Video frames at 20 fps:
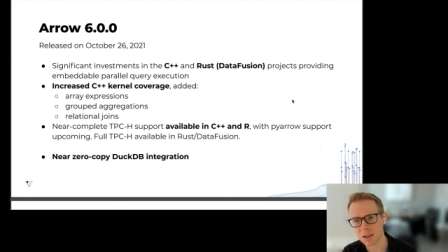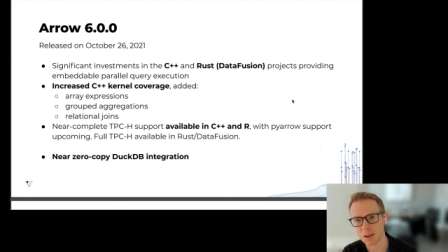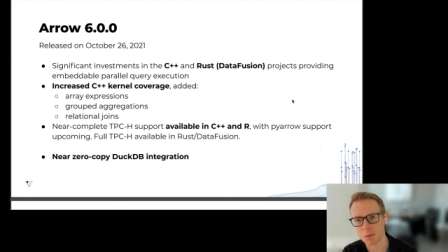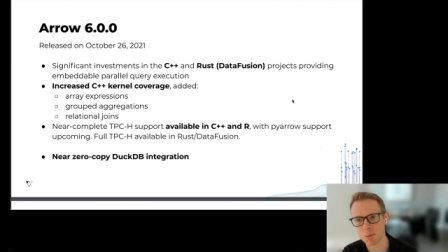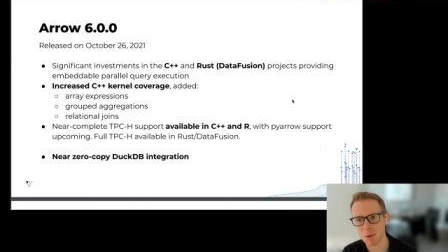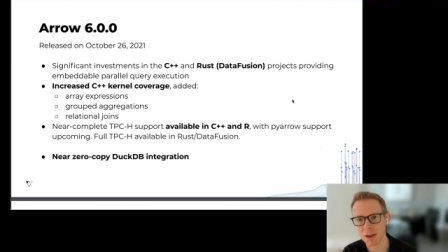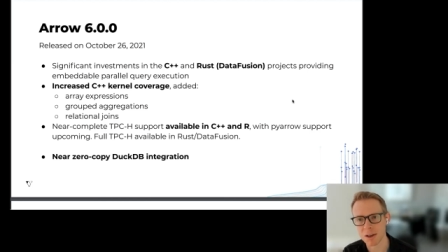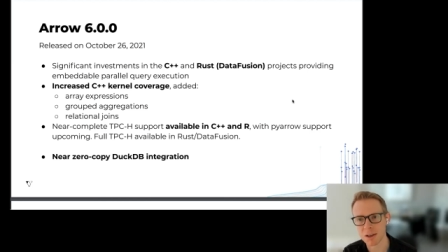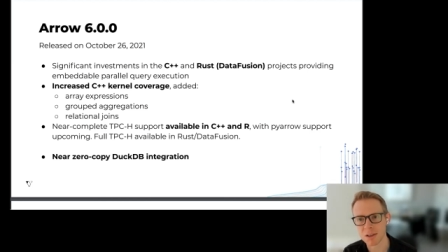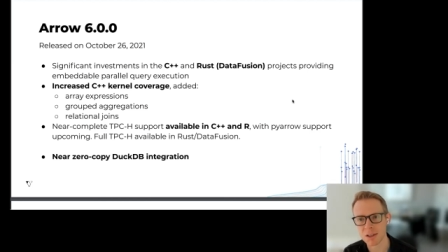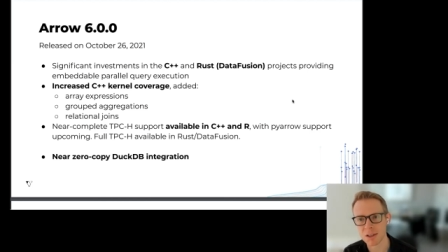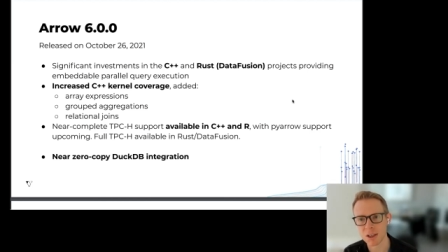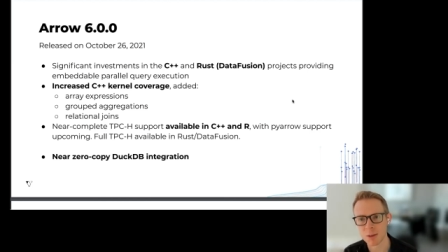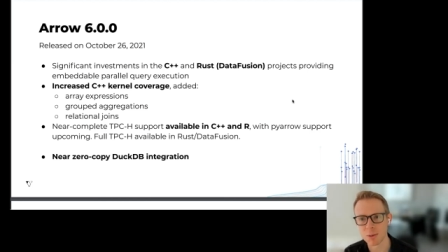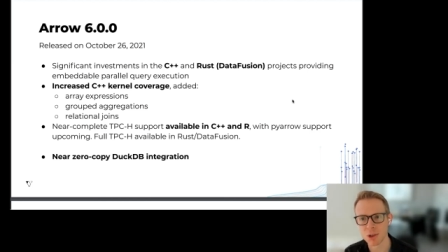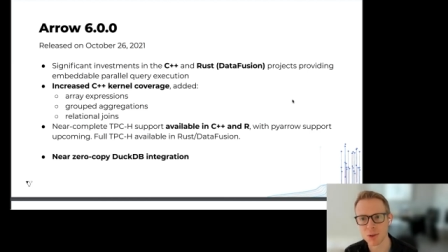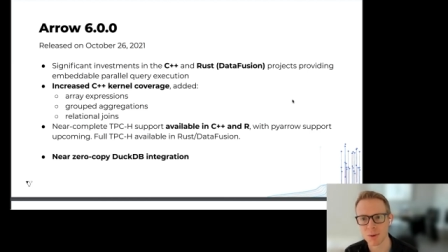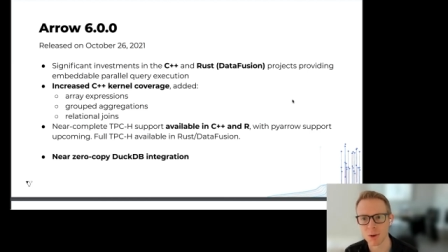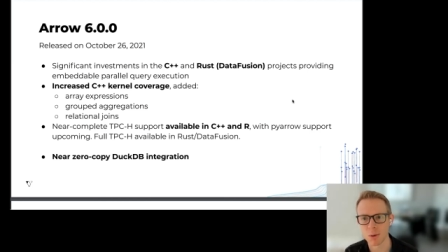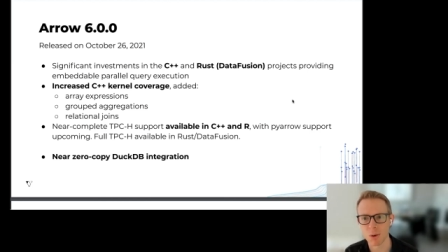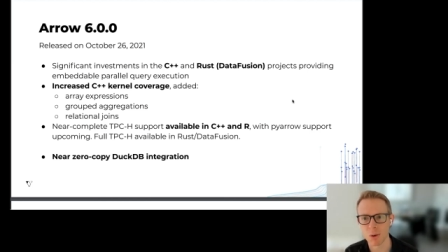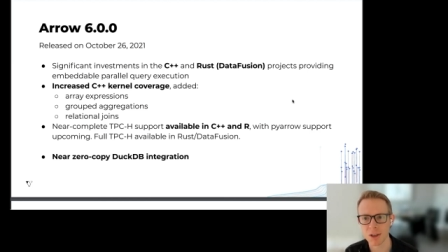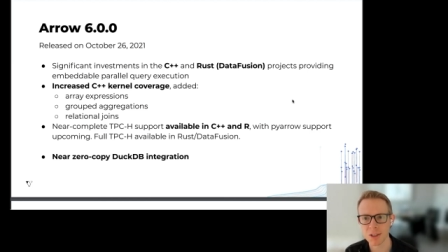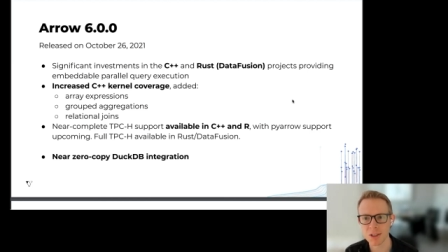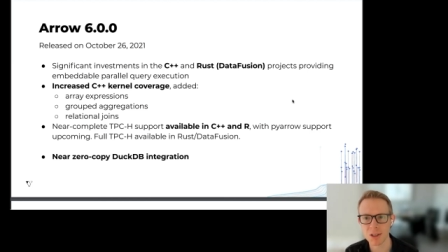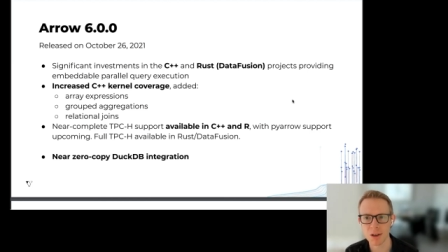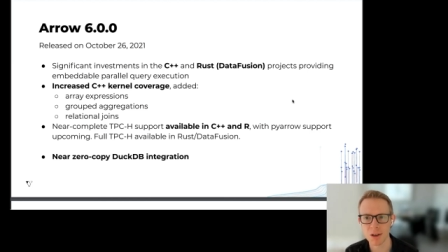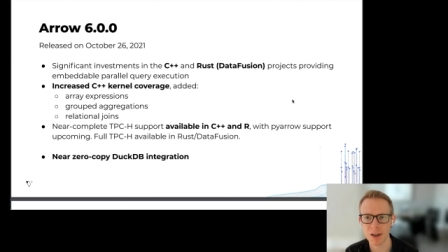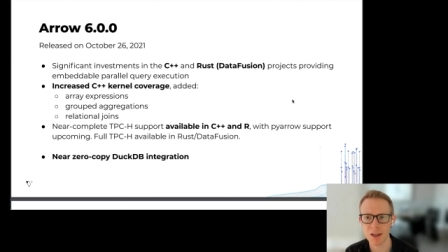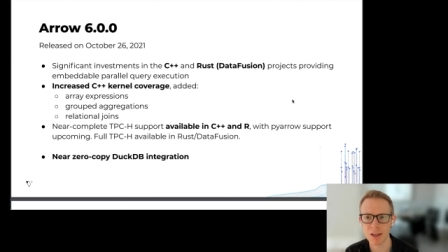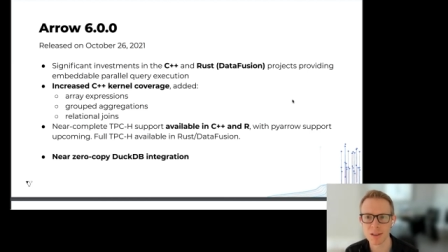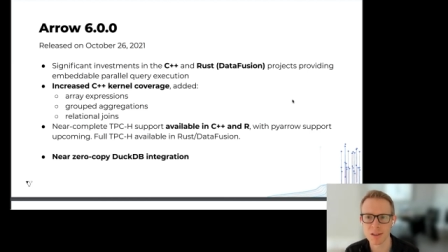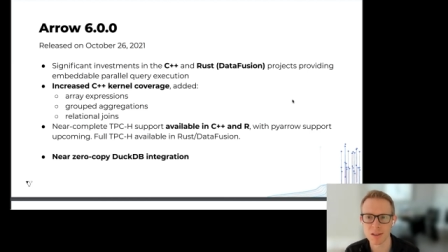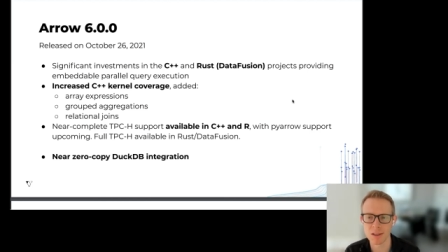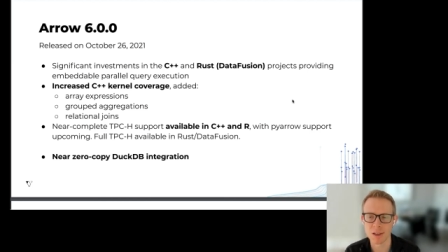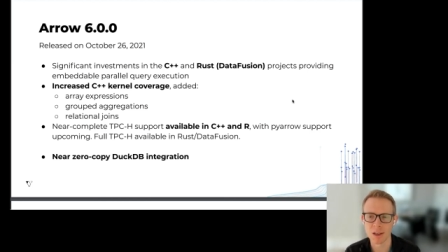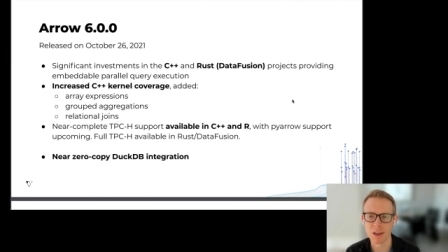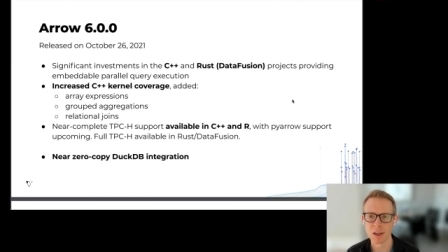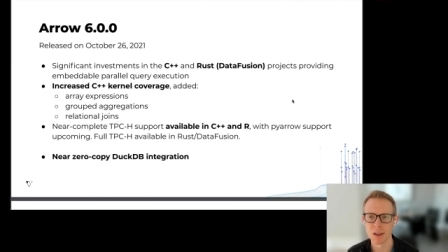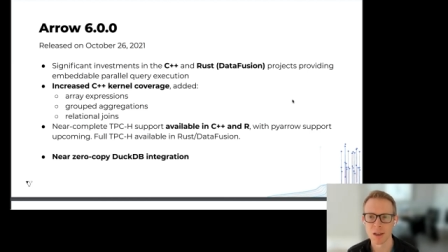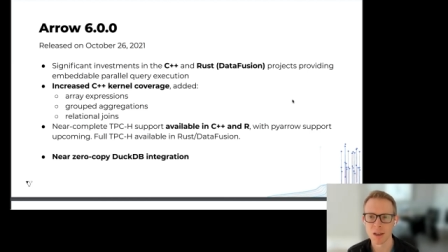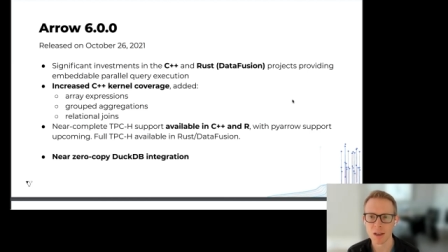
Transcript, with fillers: dependency between Rust crates.